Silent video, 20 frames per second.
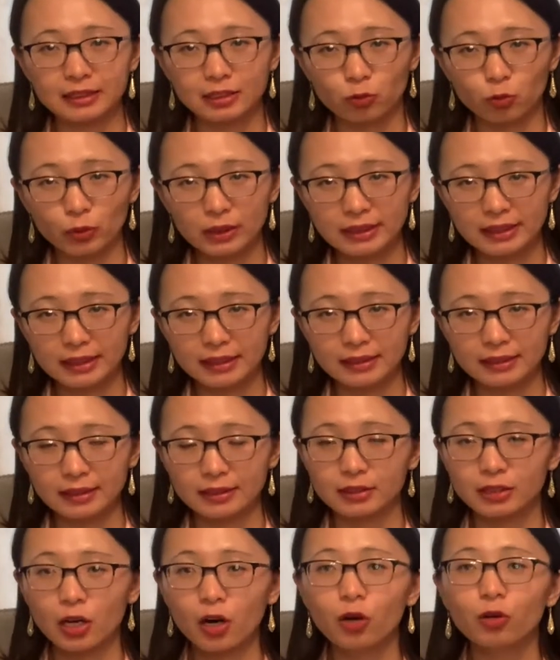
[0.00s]
which is the
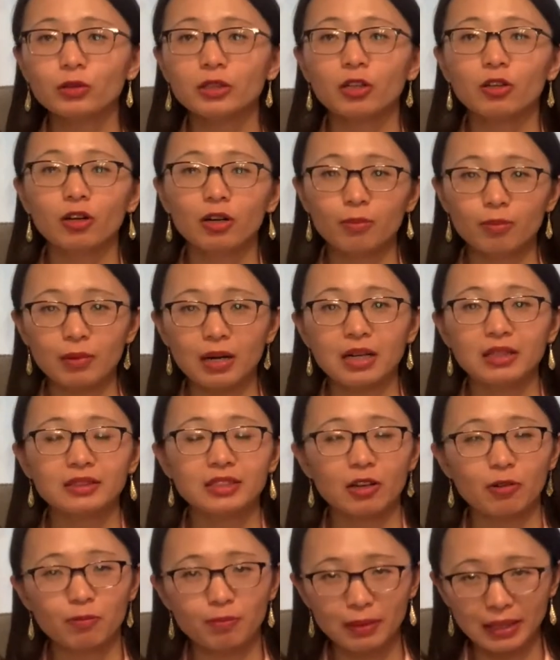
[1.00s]
total amount of
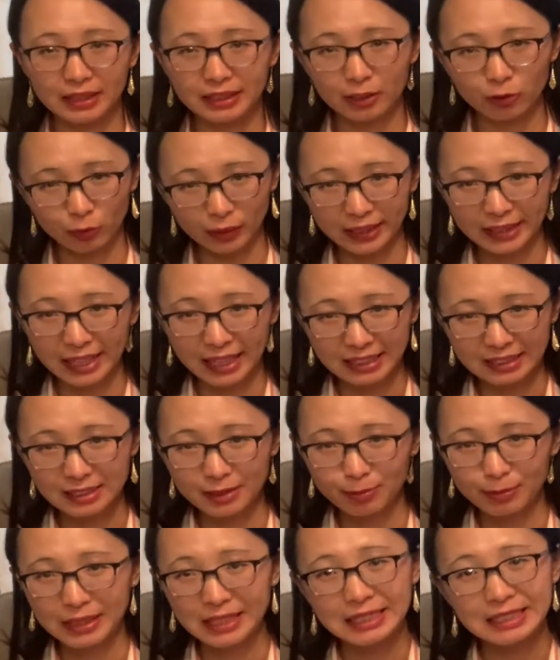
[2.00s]
money we can
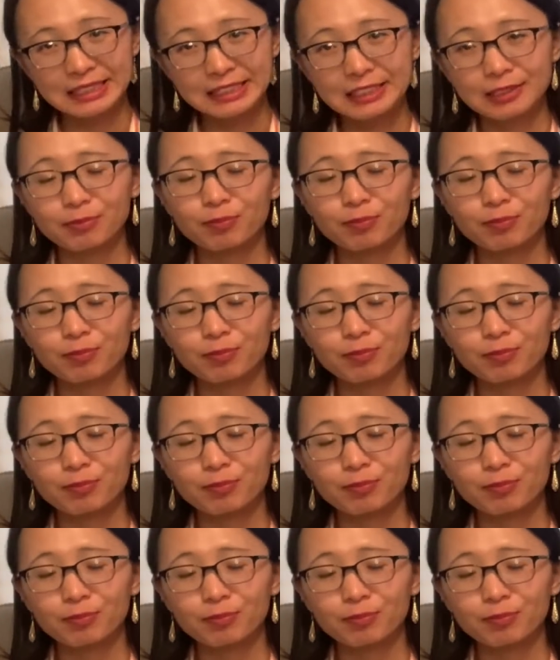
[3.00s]
spend.